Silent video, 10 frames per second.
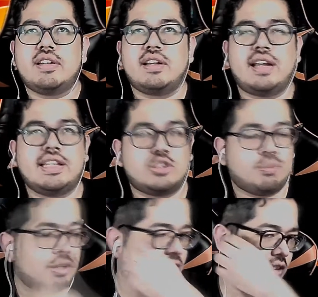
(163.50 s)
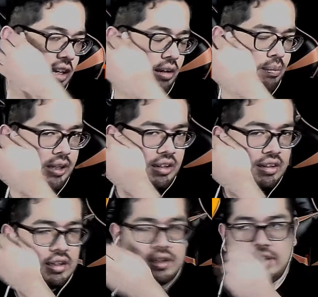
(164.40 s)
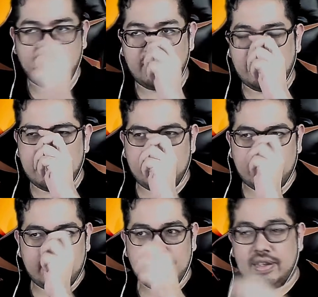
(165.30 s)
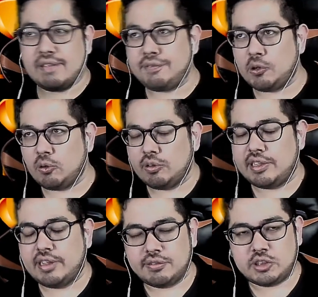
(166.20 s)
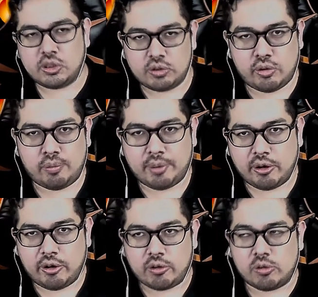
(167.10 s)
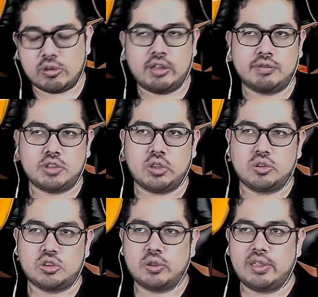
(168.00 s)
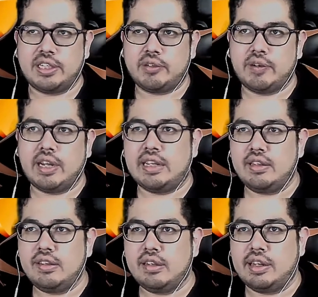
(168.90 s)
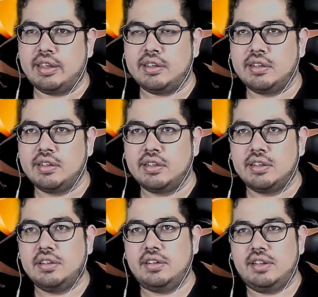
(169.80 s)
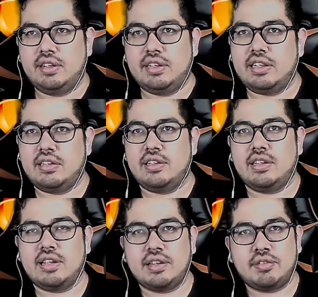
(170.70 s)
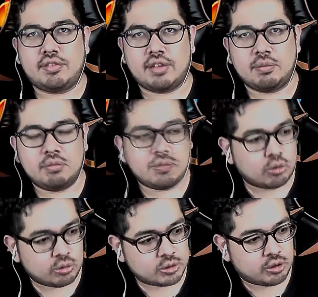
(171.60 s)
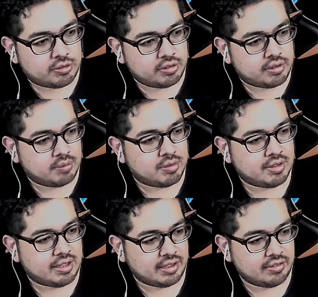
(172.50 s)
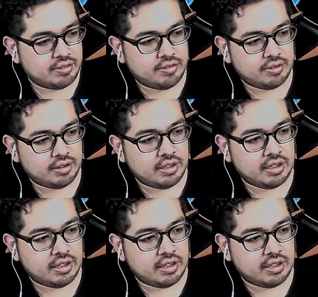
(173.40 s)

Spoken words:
and I hate to pause it there, but if you're old enough to go to a bar, old enough to go drink, right? Like in some cultures, in some settings,